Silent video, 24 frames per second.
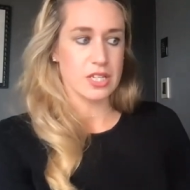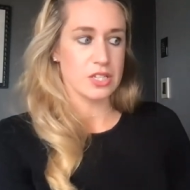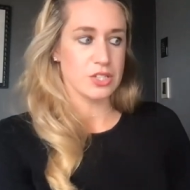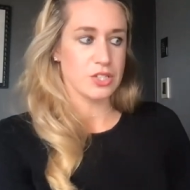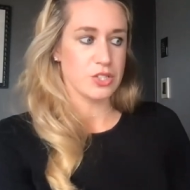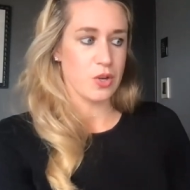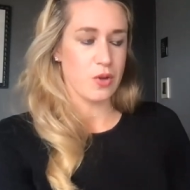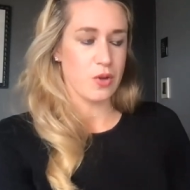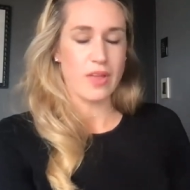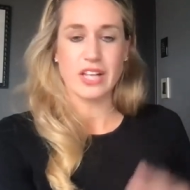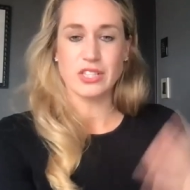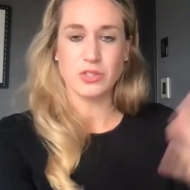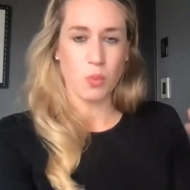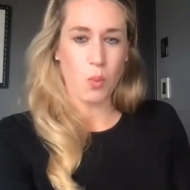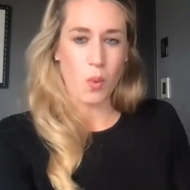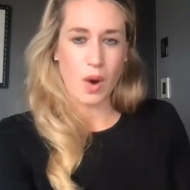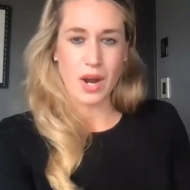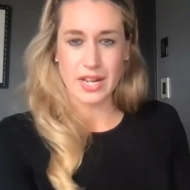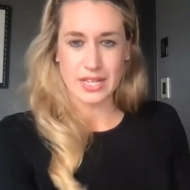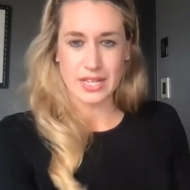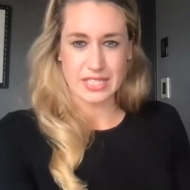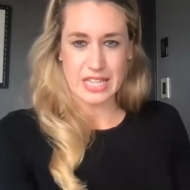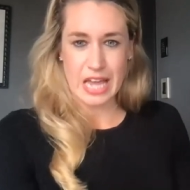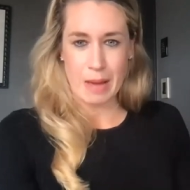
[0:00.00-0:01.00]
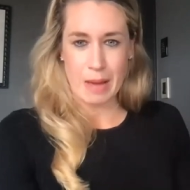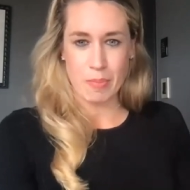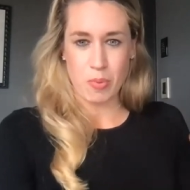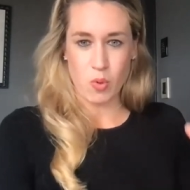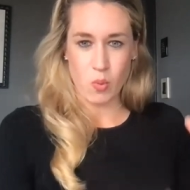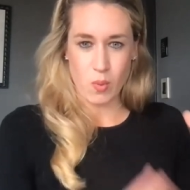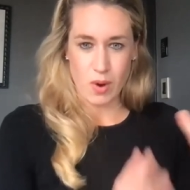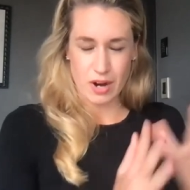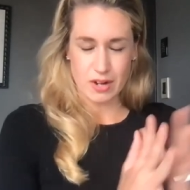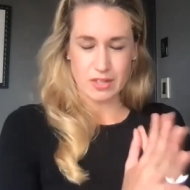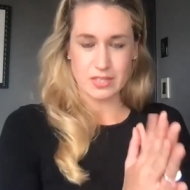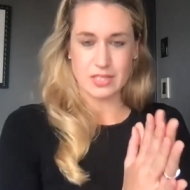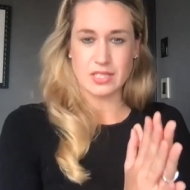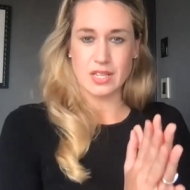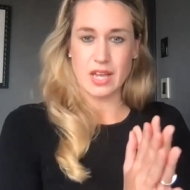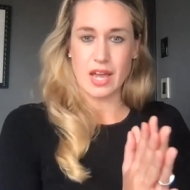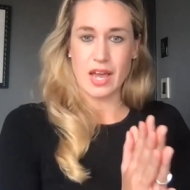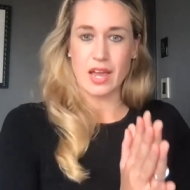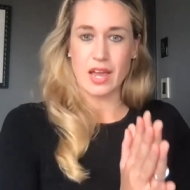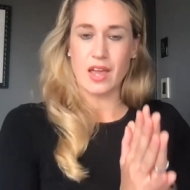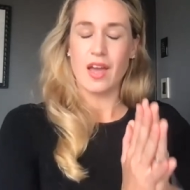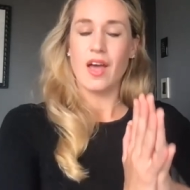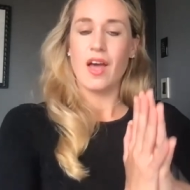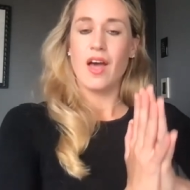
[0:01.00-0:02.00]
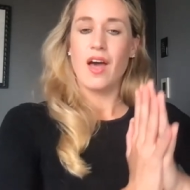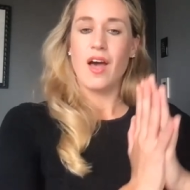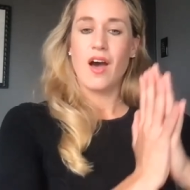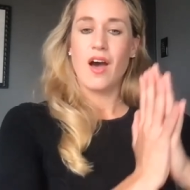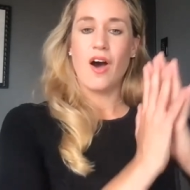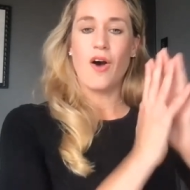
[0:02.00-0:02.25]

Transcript: And so that's one example where it's like,